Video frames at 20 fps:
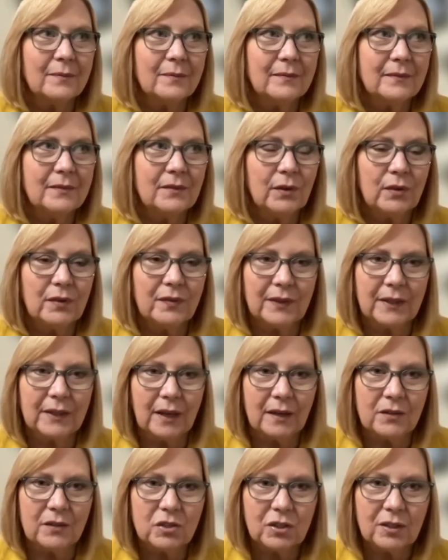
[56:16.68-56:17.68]

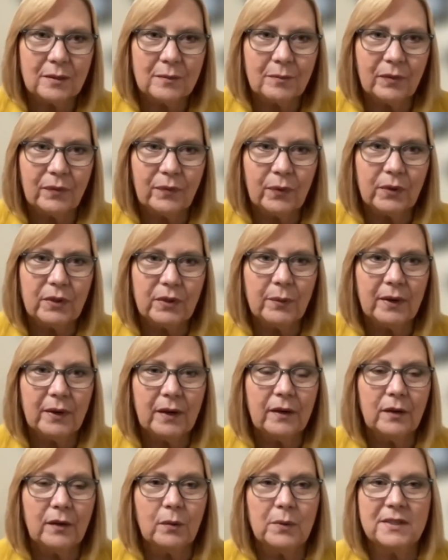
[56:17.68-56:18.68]
notification before you went
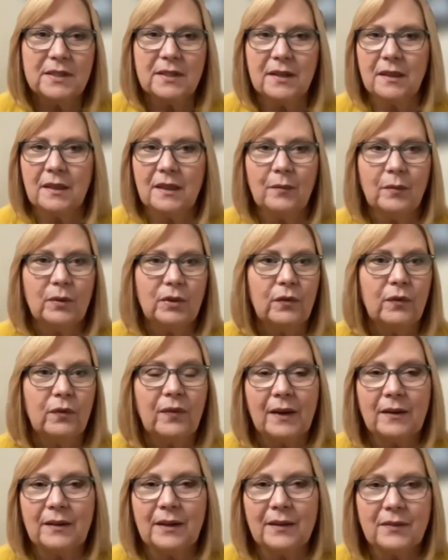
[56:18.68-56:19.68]
on, or was it a thing where you
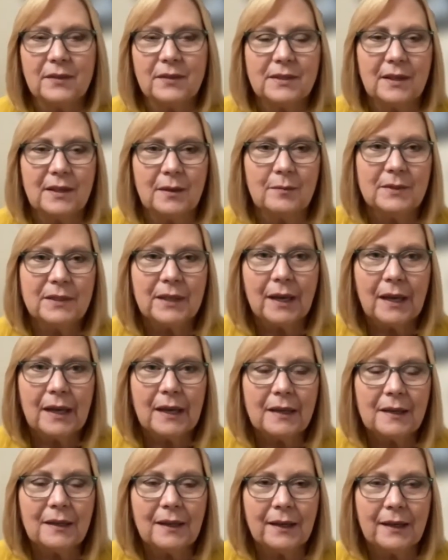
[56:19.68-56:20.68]
found out the same
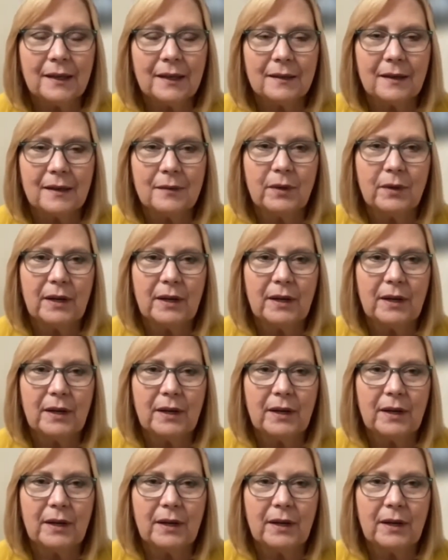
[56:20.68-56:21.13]
day? Like what